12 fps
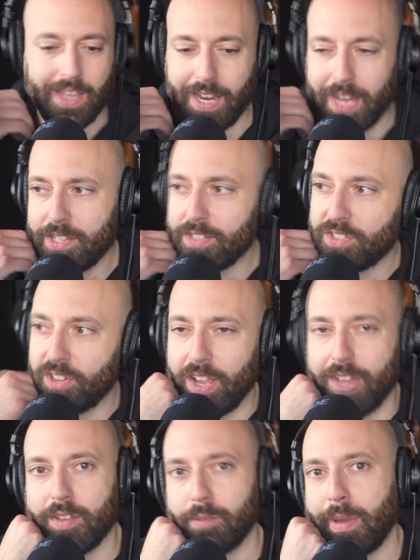And I just started
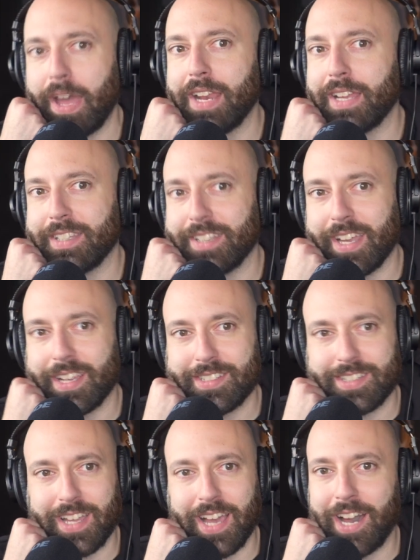having panic
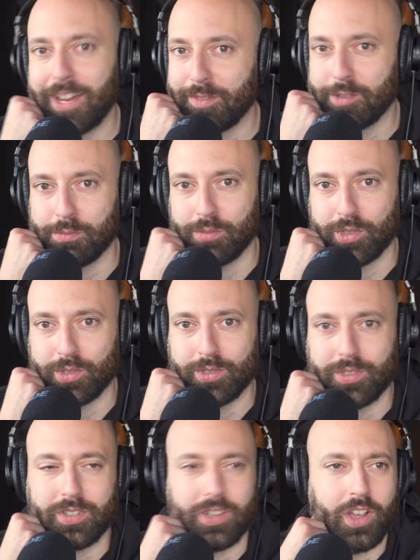attacks out of the blue
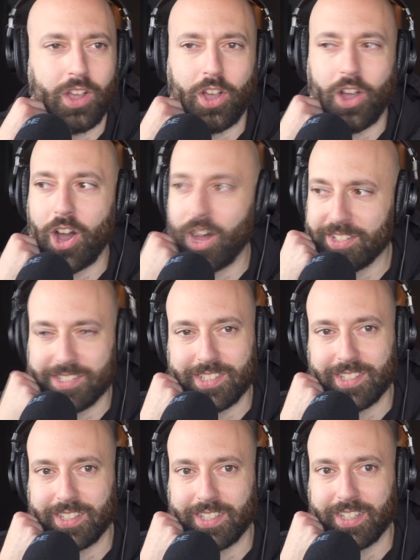
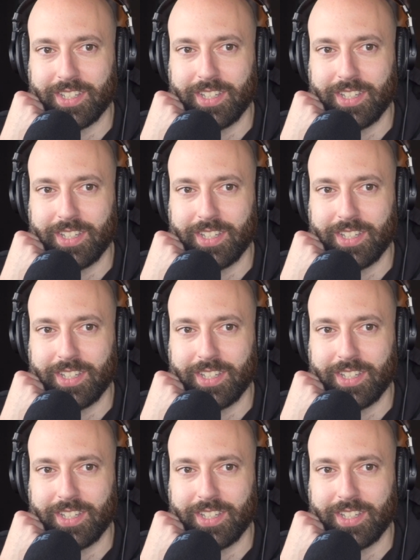constantly.